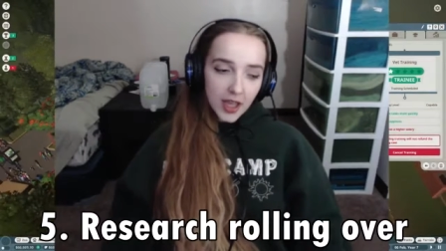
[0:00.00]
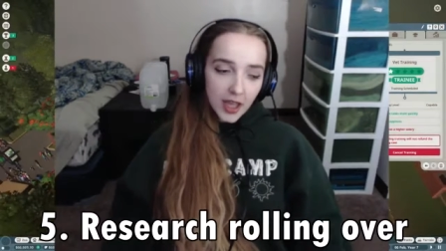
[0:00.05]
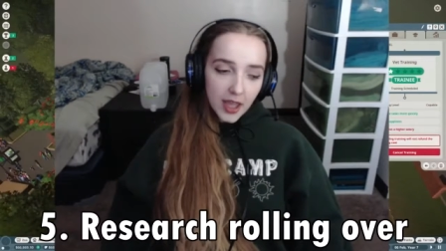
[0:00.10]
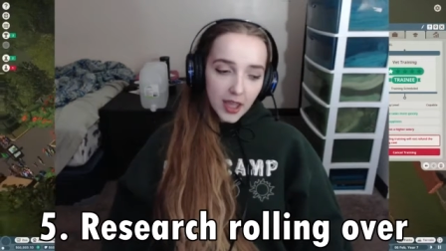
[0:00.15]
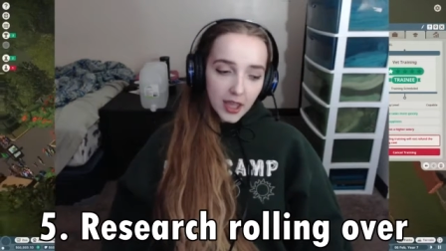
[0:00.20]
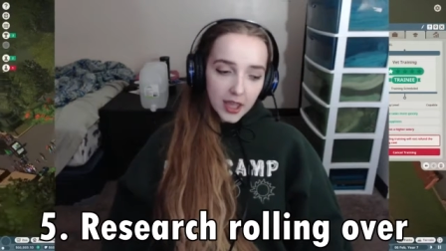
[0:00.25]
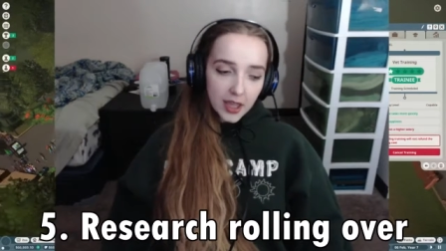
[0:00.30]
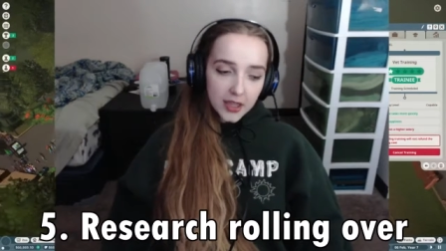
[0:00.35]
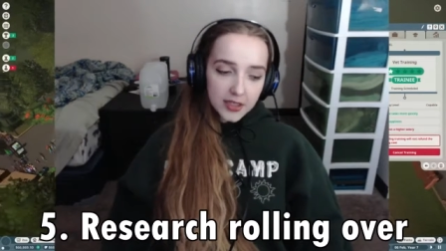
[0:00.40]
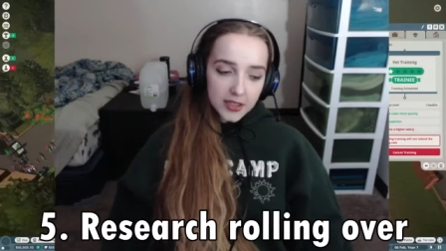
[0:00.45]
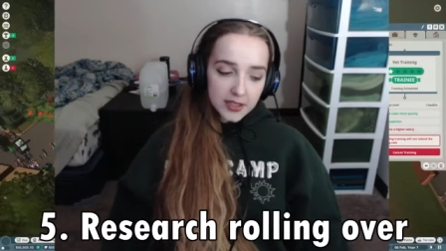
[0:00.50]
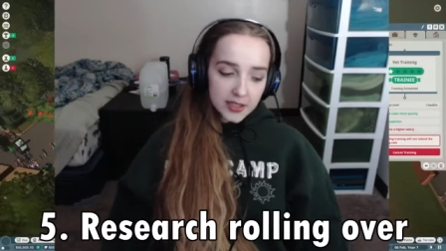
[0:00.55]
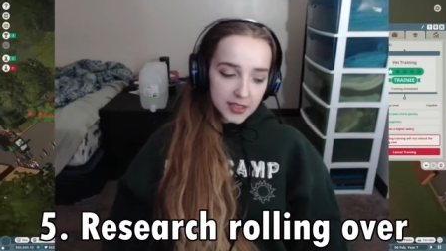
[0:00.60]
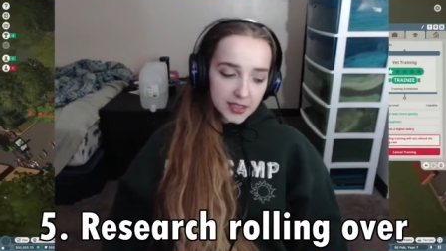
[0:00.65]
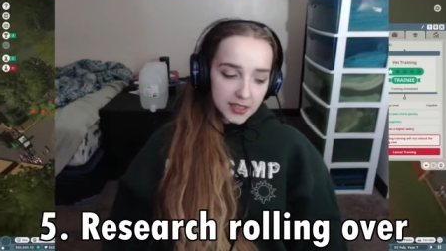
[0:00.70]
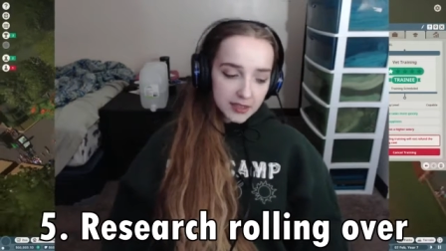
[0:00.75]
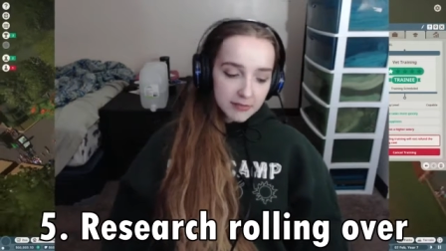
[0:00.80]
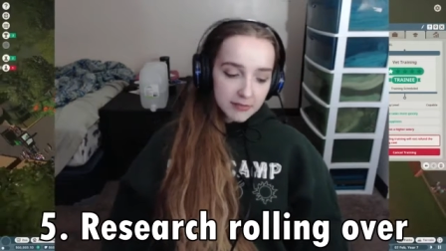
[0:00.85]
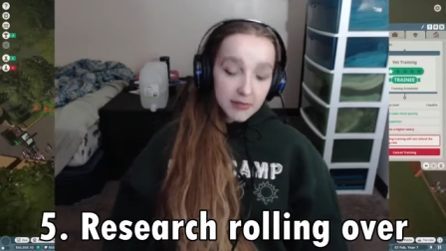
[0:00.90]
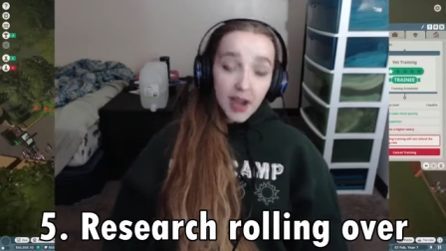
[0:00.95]
And
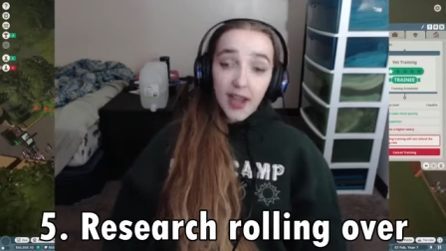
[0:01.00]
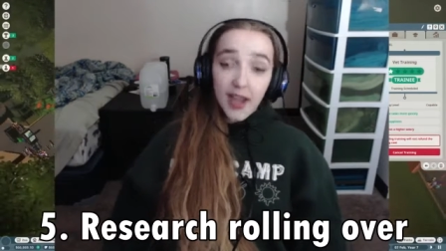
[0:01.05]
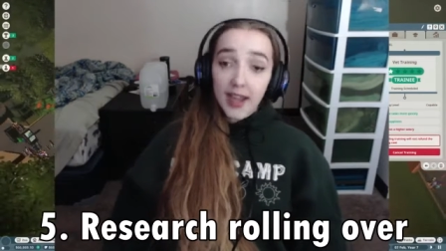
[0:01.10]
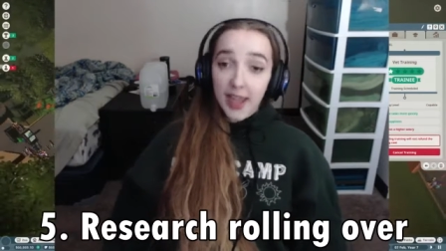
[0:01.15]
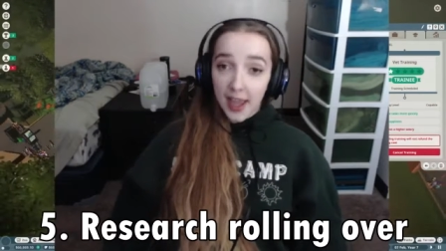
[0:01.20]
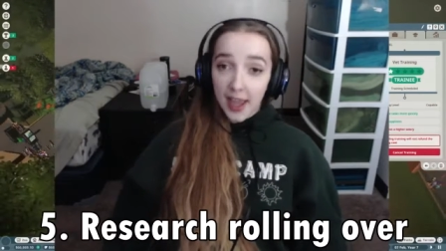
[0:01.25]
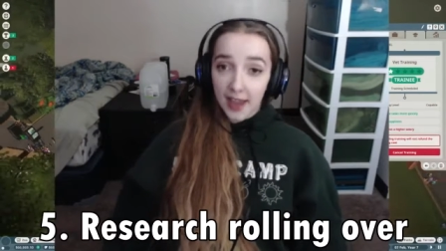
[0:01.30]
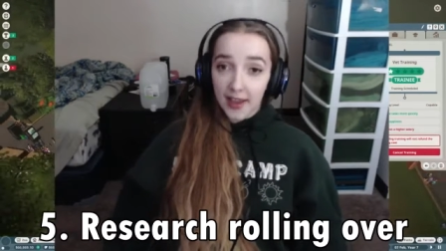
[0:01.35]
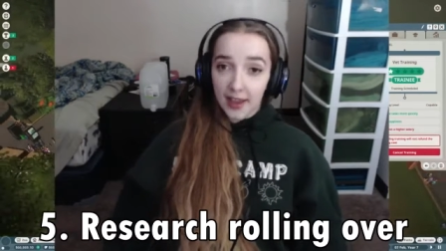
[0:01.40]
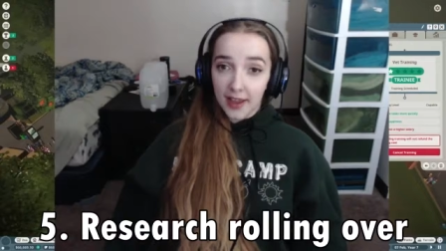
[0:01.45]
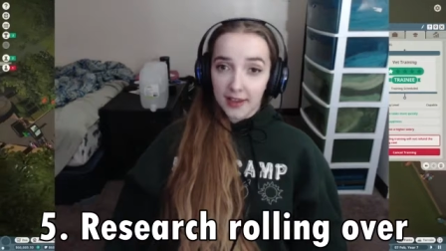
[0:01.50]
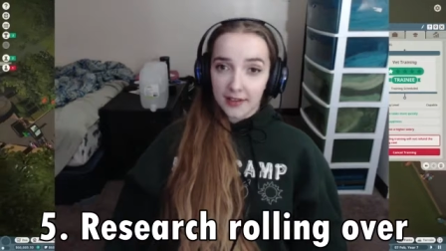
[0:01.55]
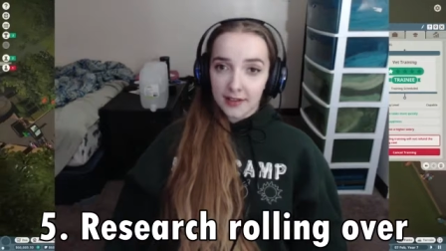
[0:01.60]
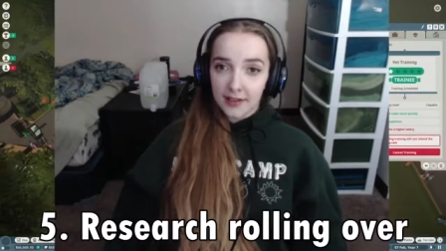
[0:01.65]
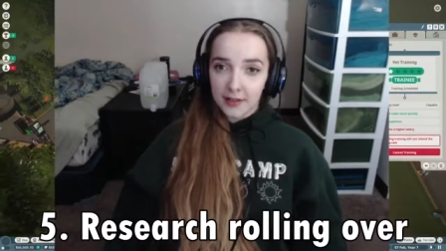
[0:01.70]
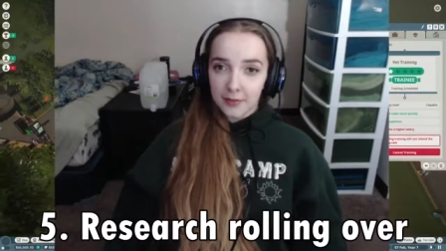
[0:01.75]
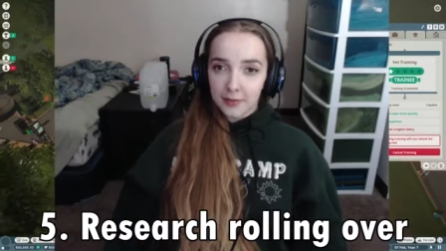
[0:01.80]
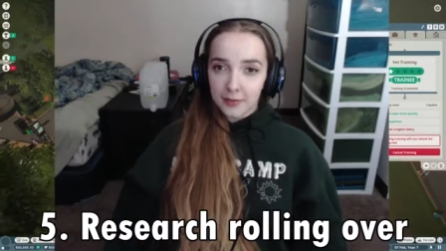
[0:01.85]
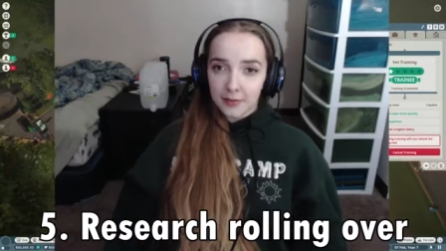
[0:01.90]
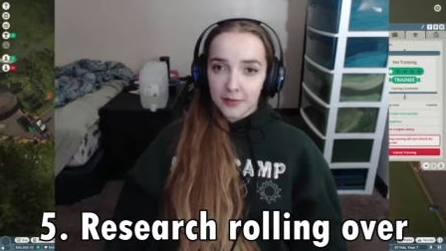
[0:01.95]
in my head,
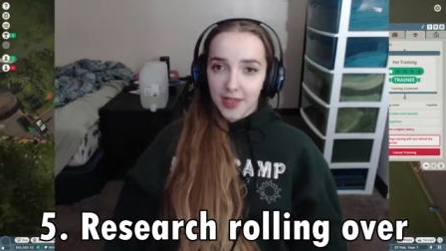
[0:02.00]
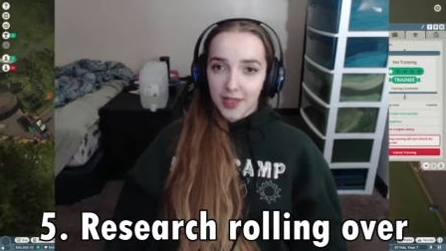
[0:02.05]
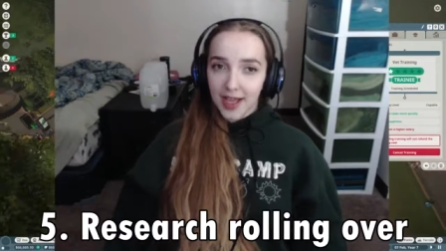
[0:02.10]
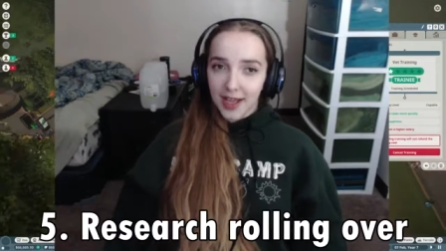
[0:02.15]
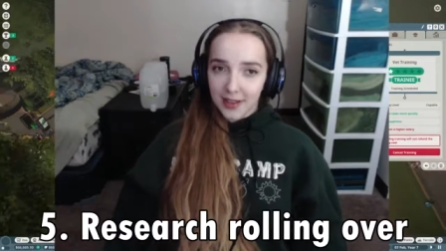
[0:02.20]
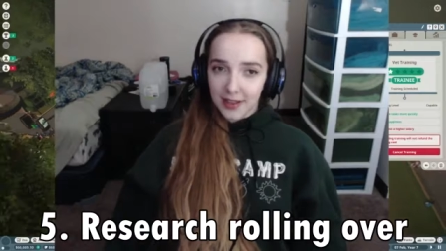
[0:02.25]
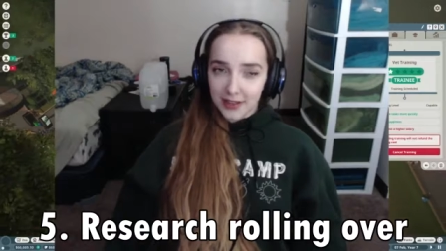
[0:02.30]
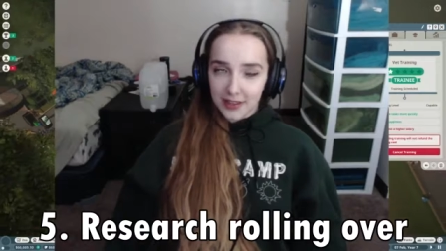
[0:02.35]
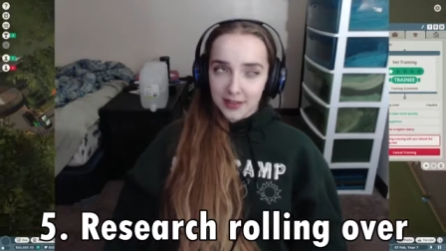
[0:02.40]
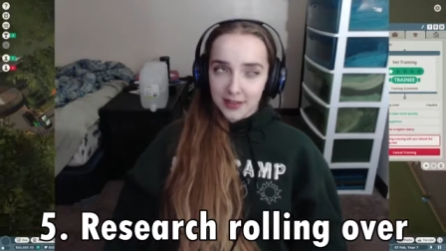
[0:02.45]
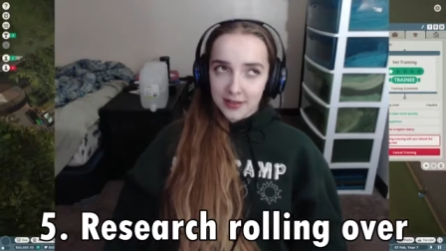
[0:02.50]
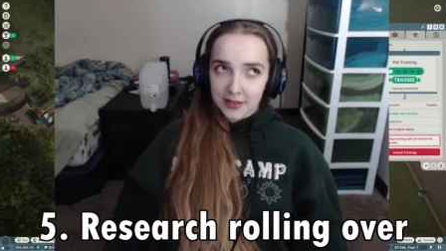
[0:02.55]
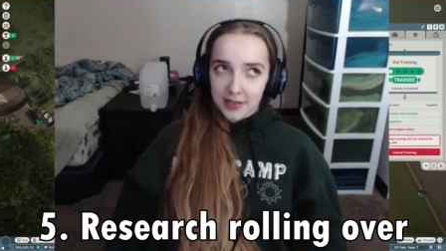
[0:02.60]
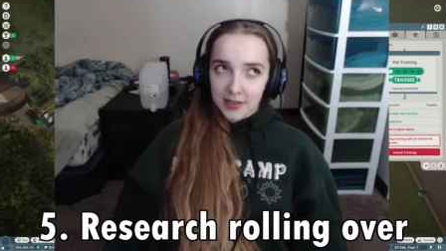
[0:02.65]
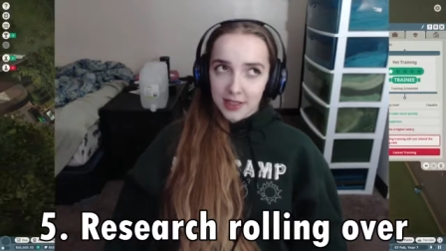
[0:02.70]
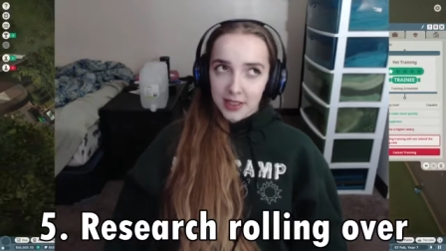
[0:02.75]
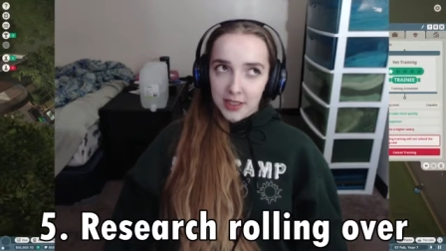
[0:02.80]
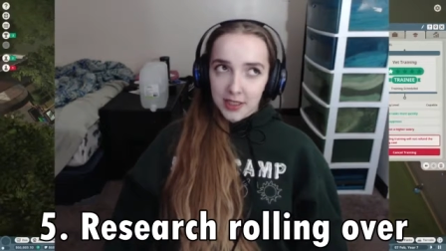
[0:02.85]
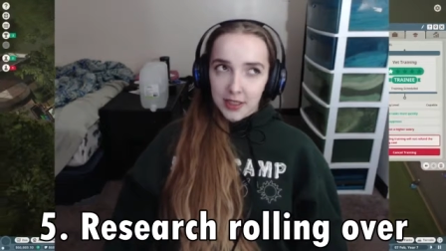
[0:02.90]
at least,